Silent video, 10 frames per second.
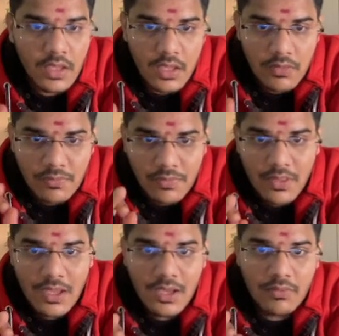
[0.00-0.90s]
if
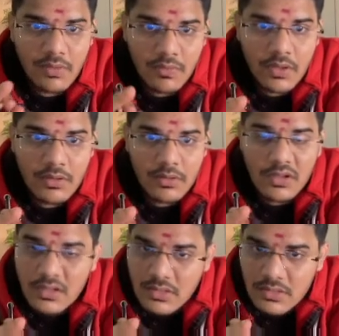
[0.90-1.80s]
they have
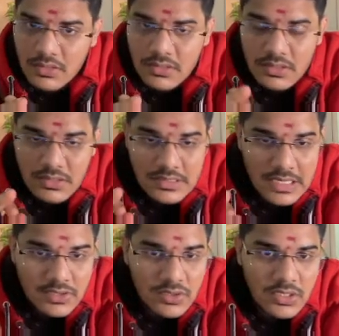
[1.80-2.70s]
given
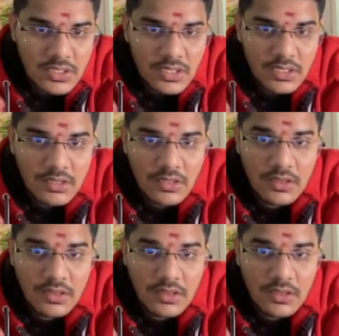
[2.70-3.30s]
saturated,